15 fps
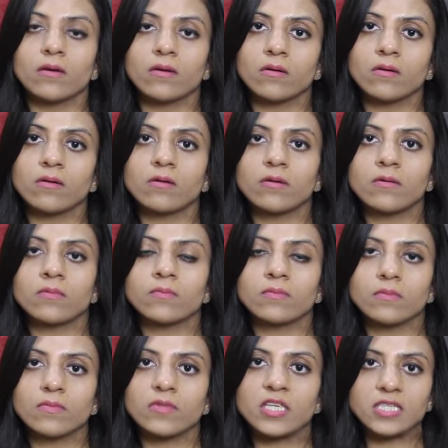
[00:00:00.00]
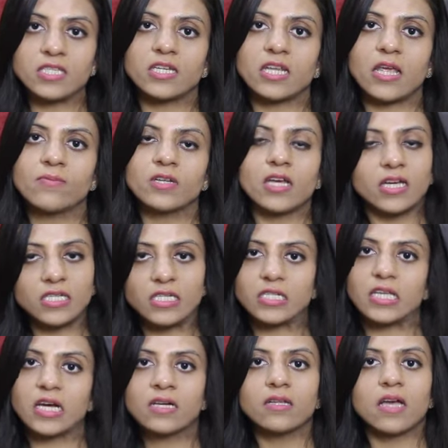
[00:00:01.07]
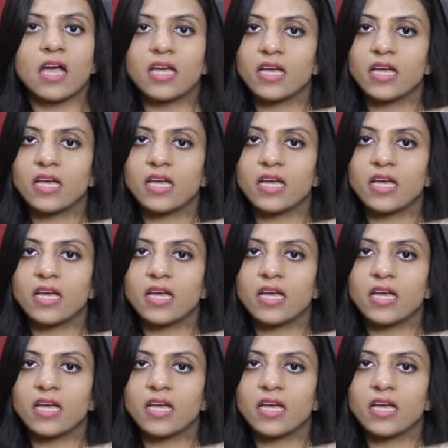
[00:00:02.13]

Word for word: Uh, this attempt I did that.